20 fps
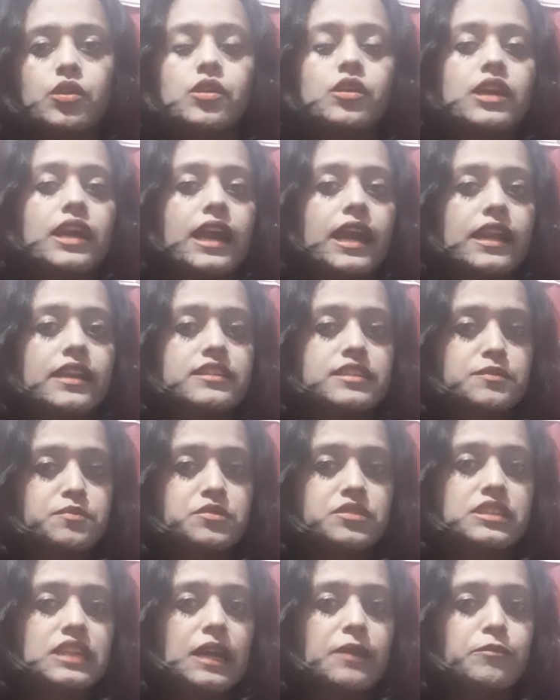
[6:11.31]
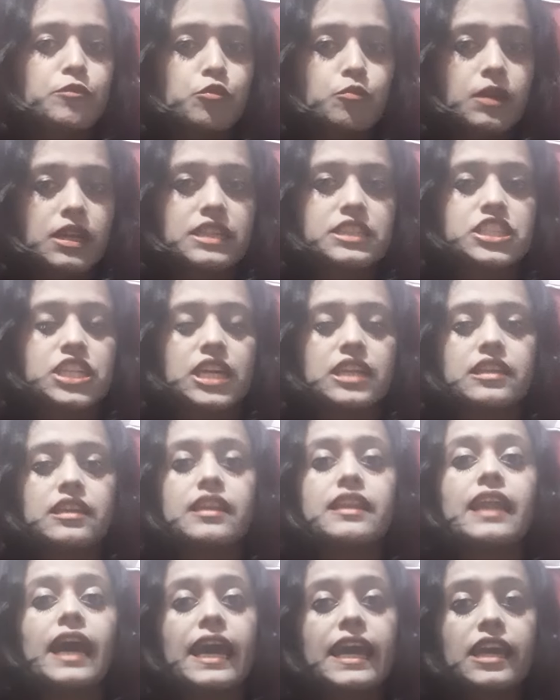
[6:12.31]
and subscribe to my channel,
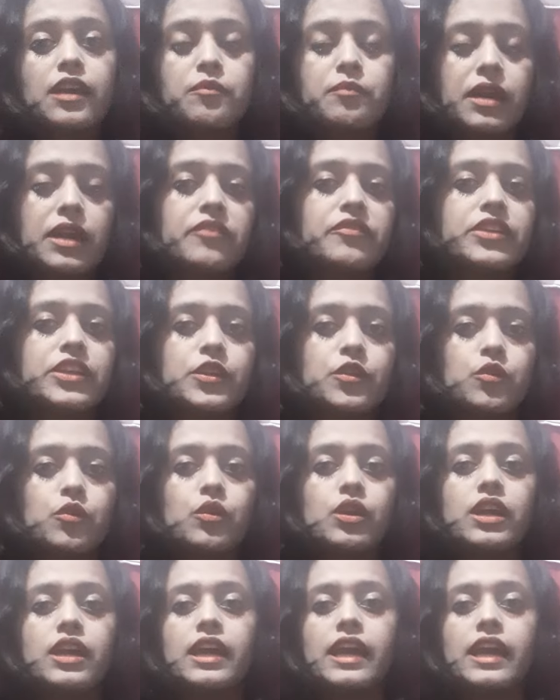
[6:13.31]
like my video.